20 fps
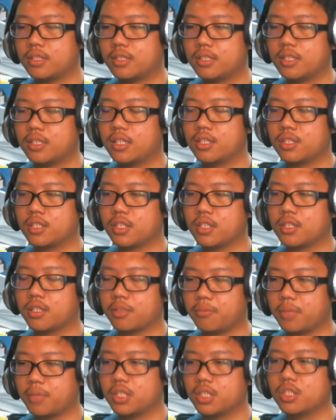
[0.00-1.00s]
there's
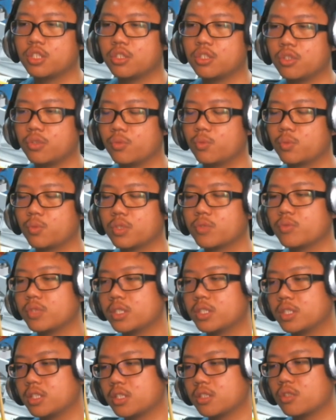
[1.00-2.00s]
nothing much. We
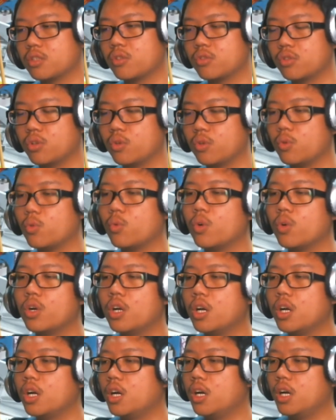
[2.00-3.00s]
still don't know
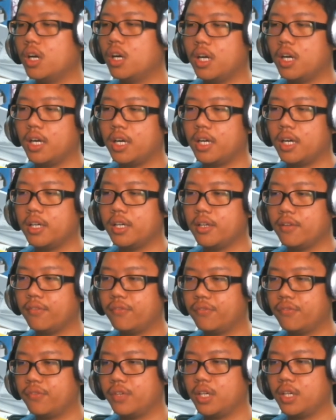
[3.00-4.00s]
if
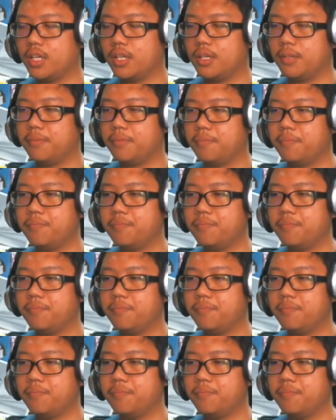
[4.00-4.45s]
Ra's